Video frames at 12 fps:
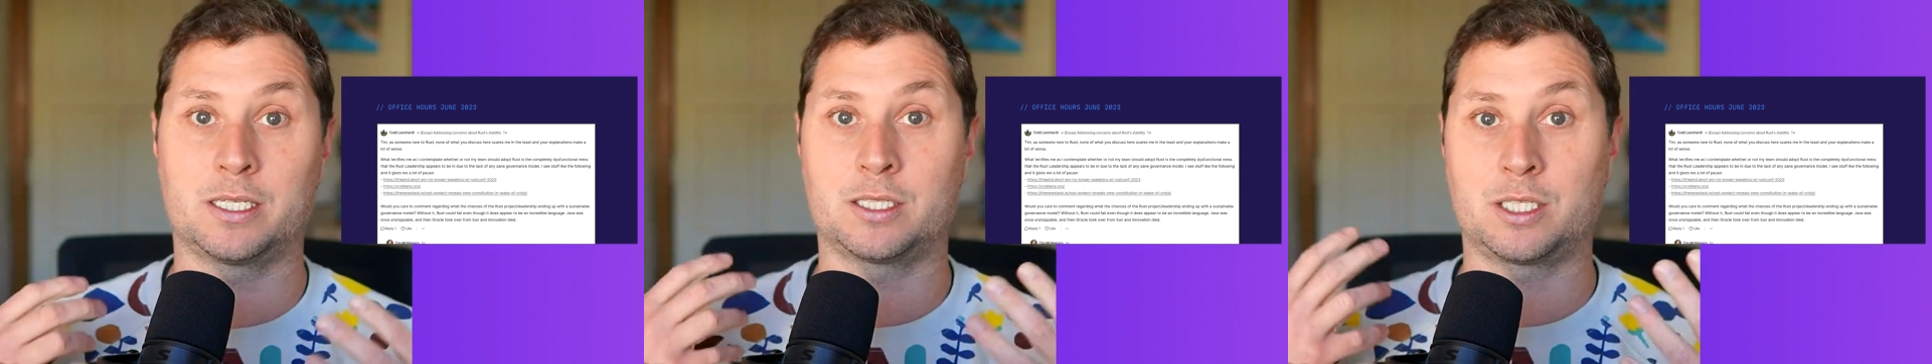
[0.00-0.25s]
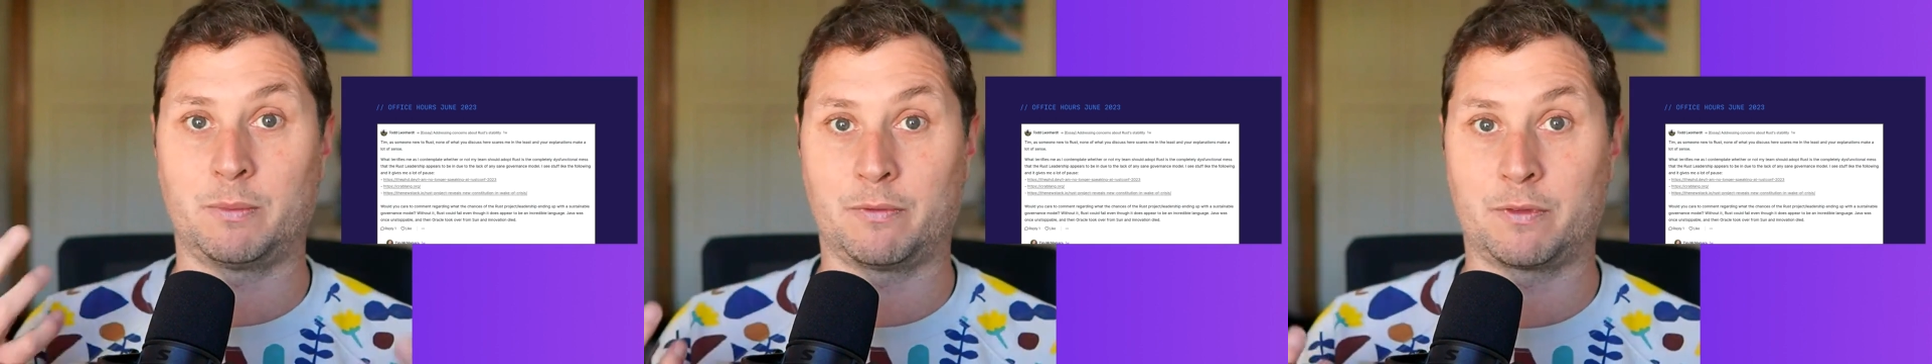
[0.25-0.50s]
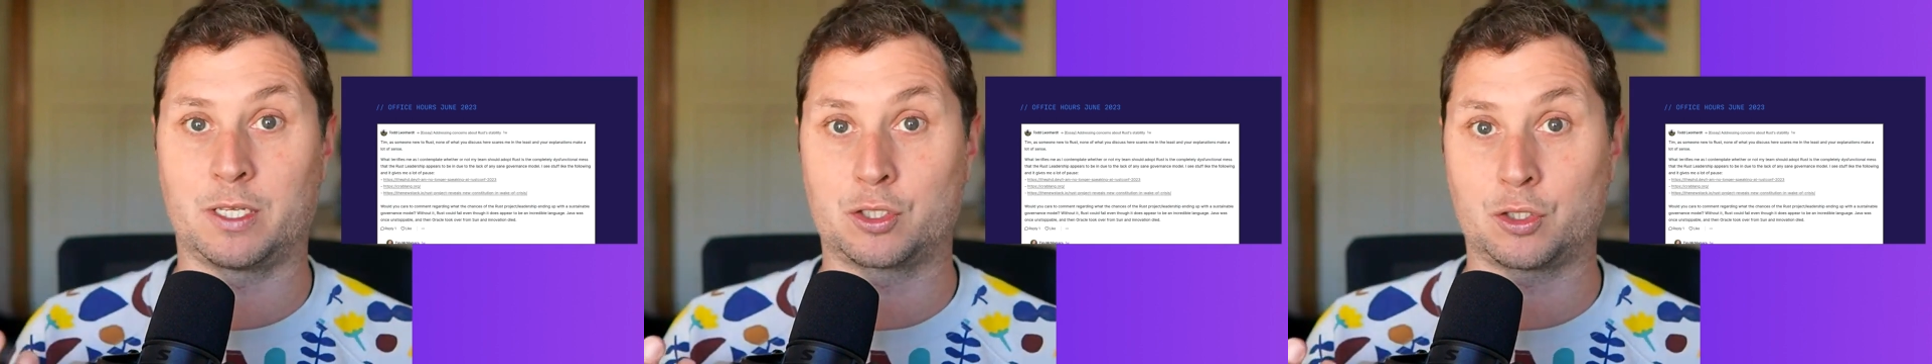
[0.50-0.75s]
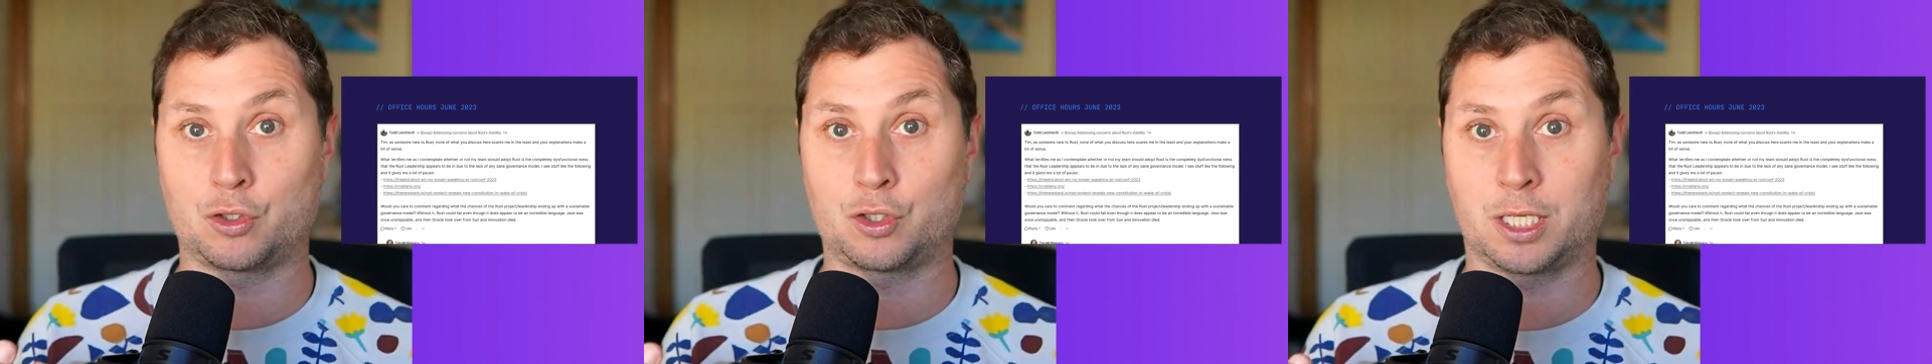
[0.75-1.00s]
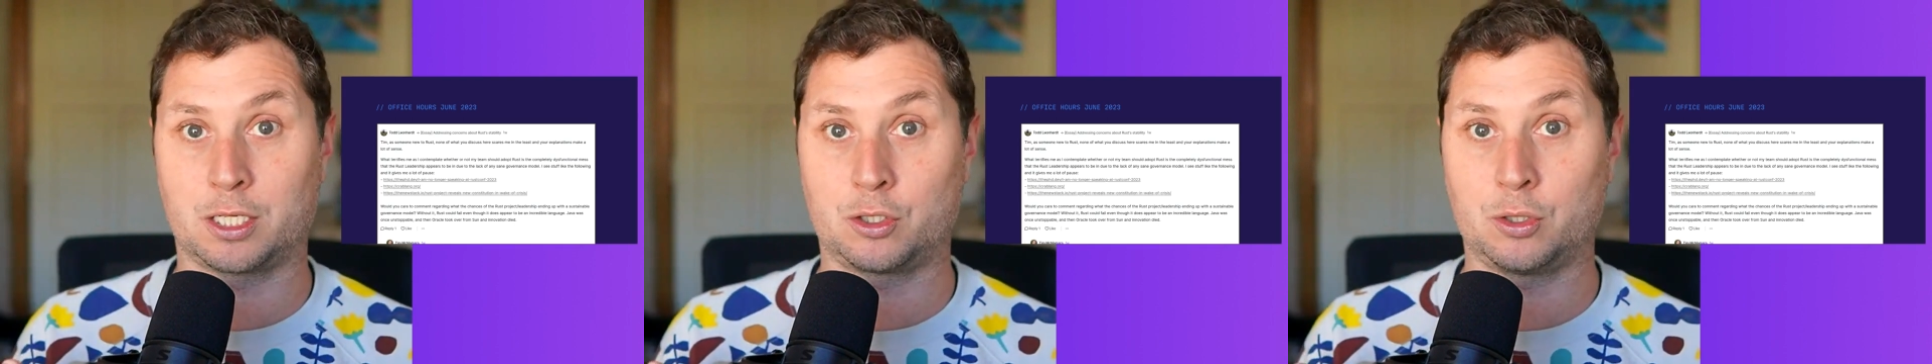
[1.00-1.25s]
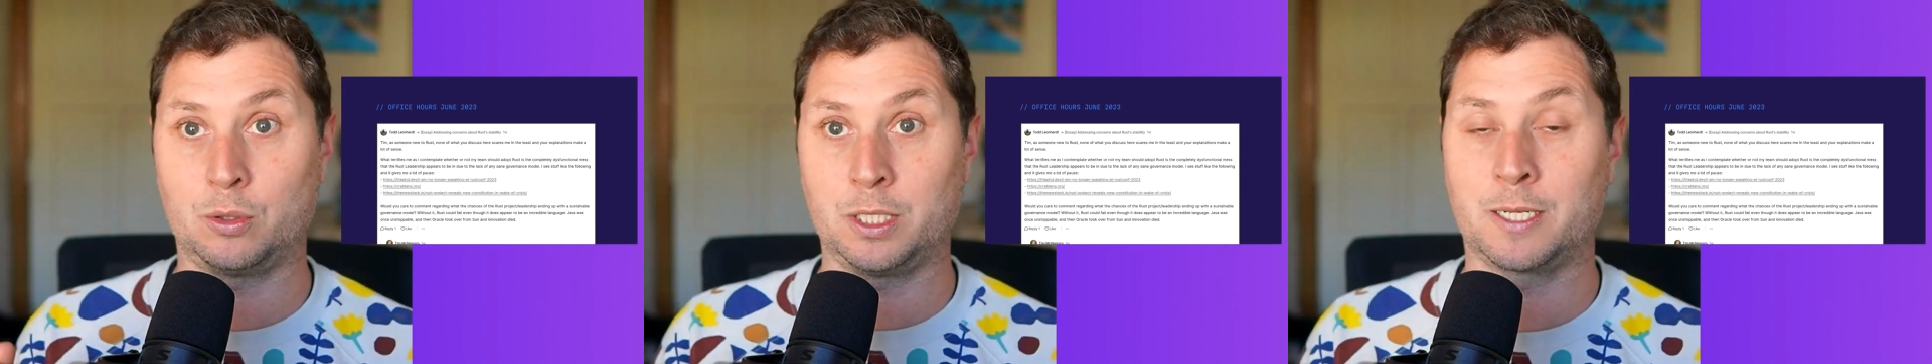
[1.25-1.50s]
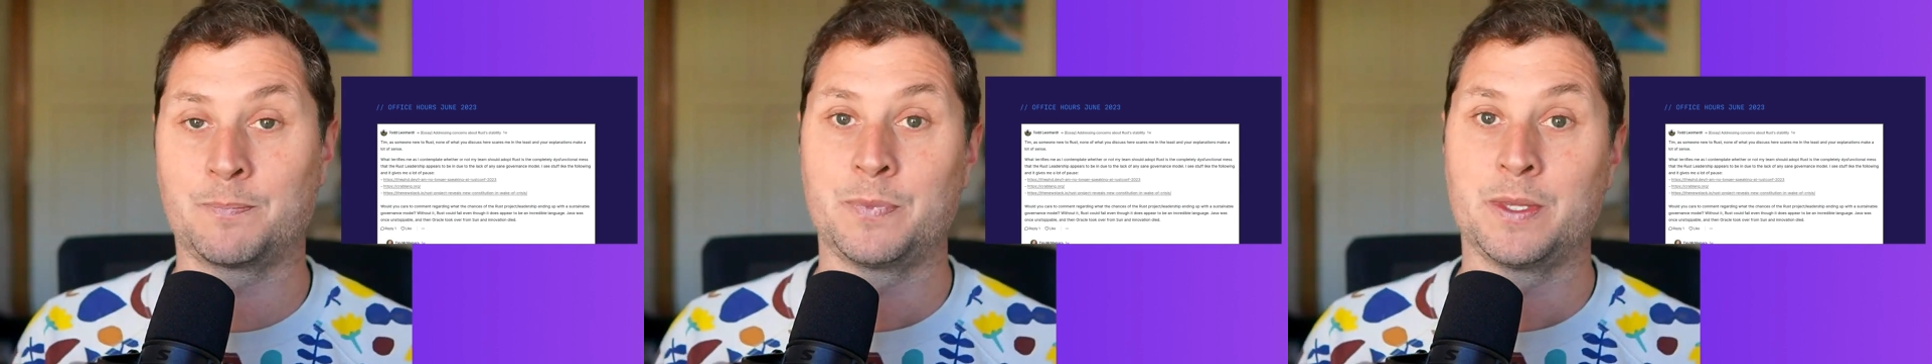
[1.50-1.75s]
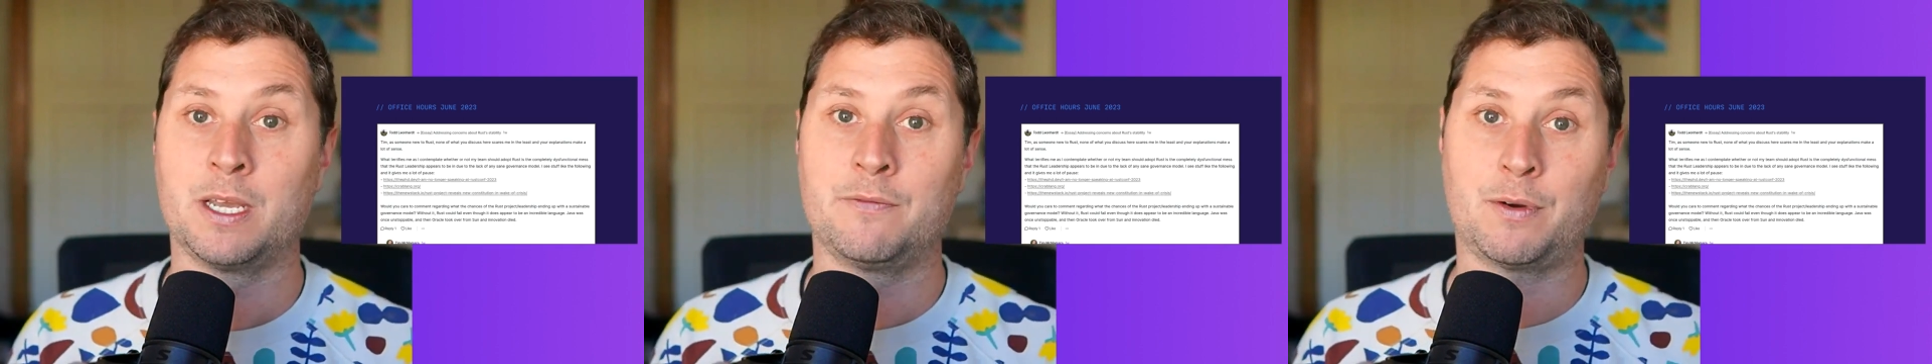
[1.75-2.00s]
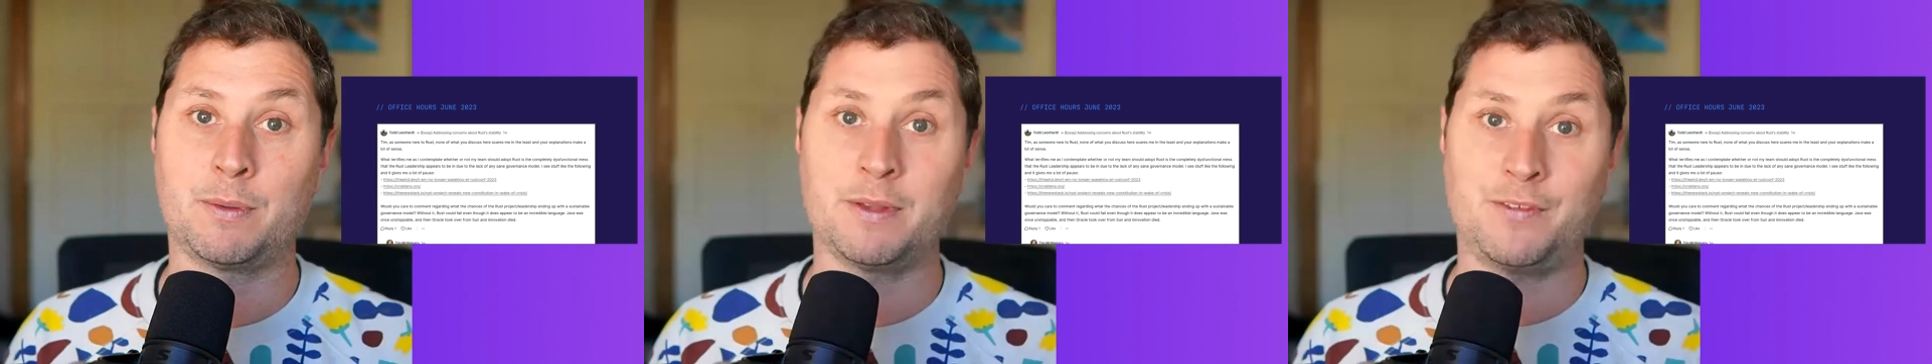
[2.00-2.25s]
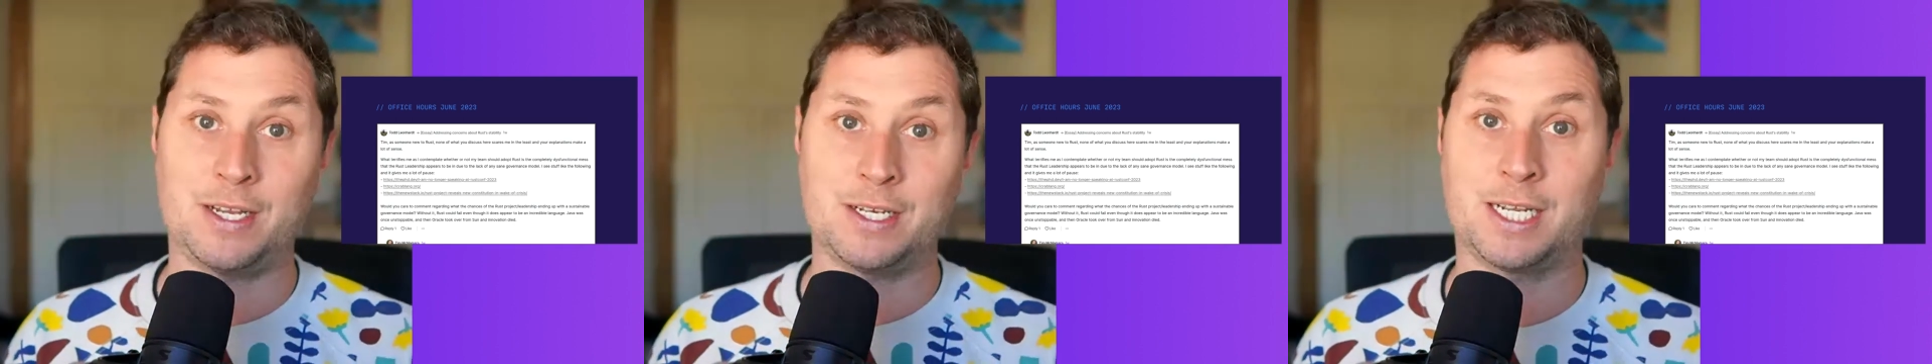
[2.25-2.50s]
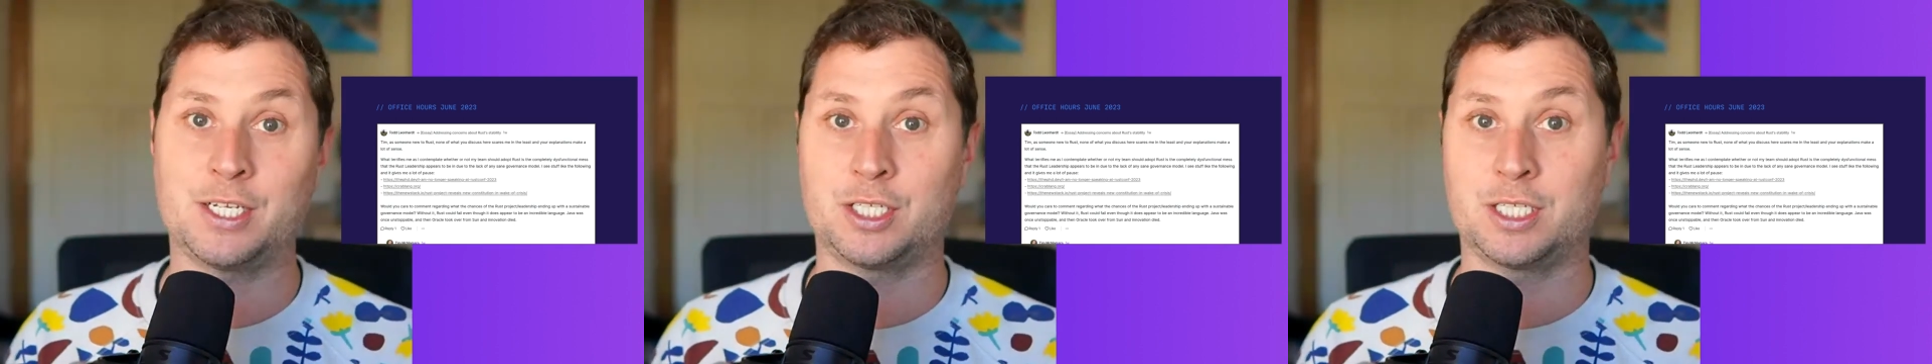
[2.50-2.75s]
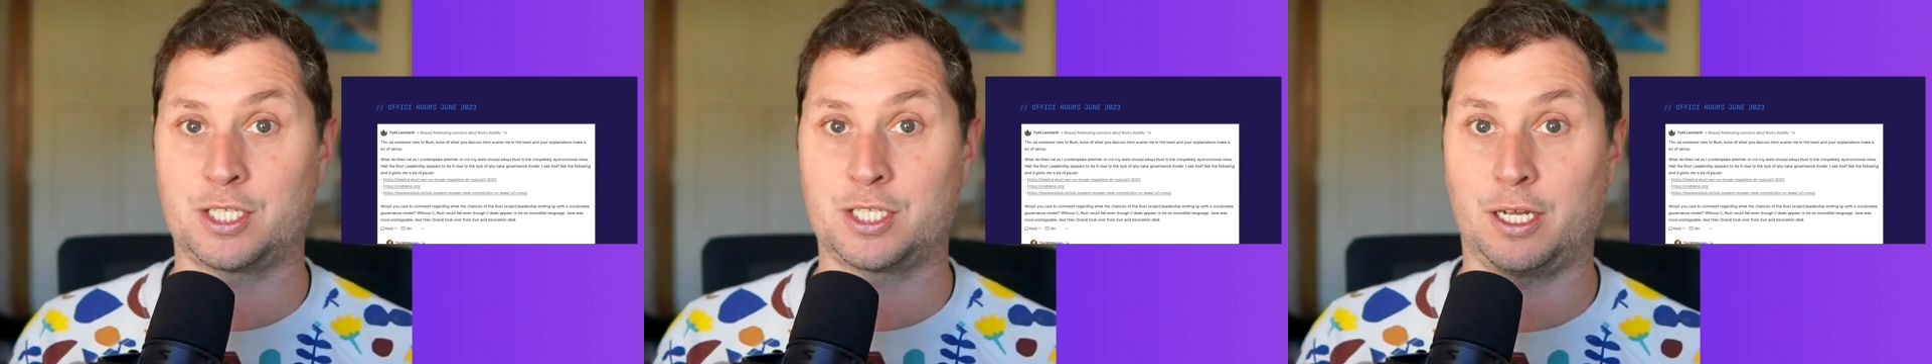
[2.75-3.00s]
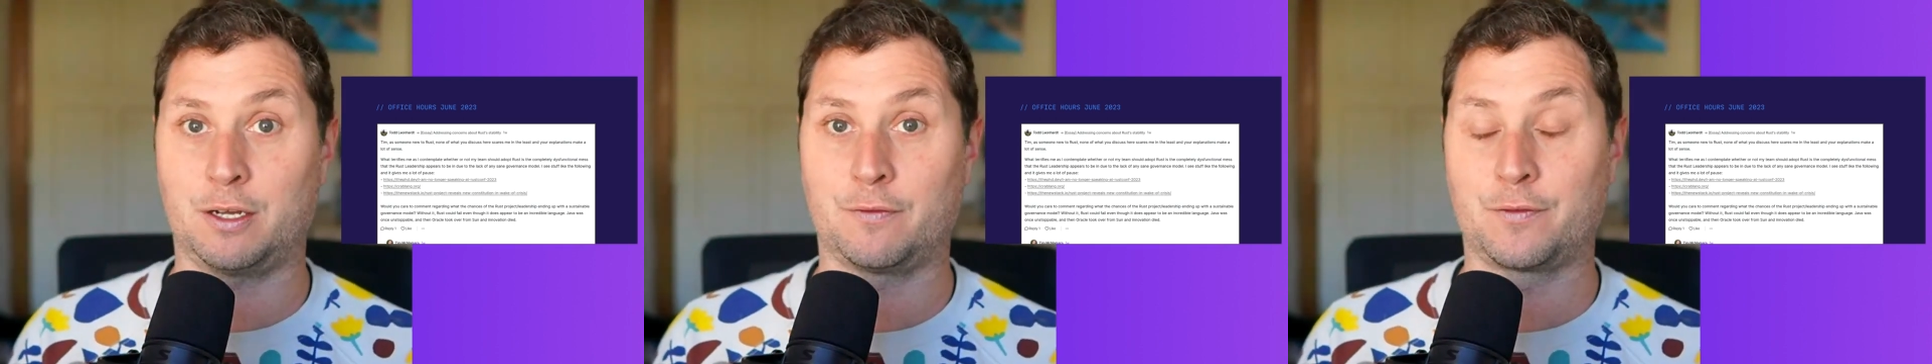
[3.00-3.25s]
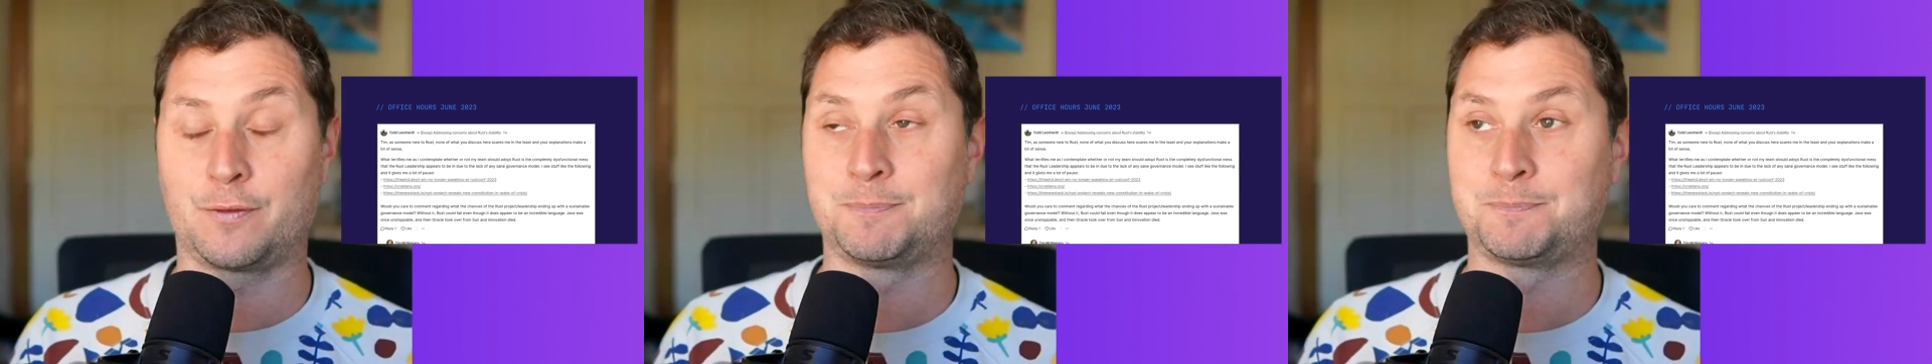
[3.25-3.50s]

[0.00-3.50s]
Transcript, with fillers: some of the associated tooling from the foundation itself.